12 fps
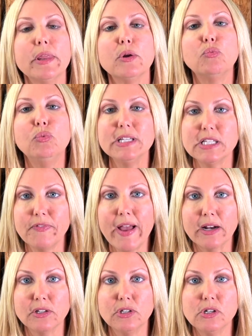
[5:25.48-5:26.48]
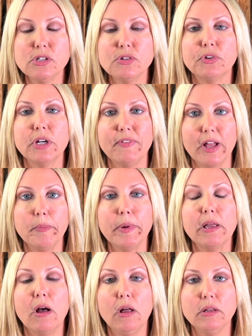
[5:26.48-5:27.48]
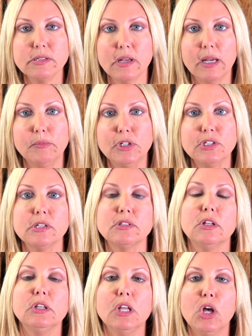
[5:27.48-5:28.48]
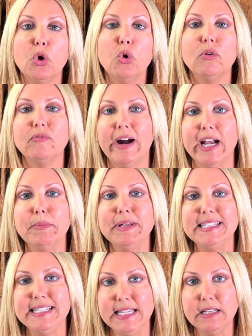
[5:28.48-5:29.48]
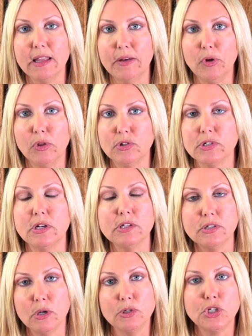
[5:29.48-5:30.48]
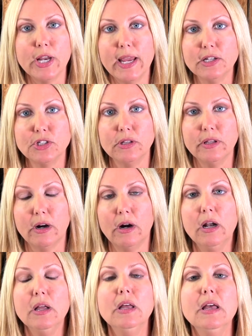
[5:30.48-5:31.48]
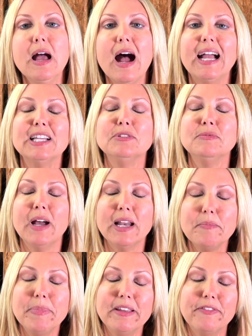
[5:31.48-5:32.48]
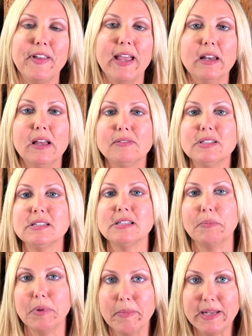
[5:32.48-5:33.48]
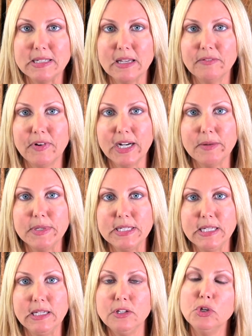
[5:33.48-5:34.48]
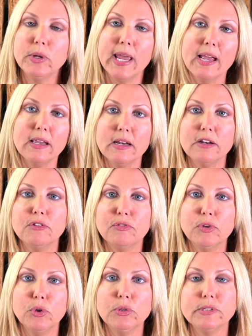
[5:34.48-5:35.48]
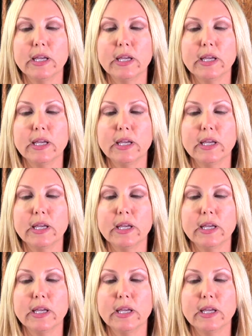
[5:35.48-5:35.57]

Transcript: of the risk factors for developing Alzheimer's is a low vitamin D level. There's an association there. I'm not a big fan of supplementing vitamin D. You can get it in foods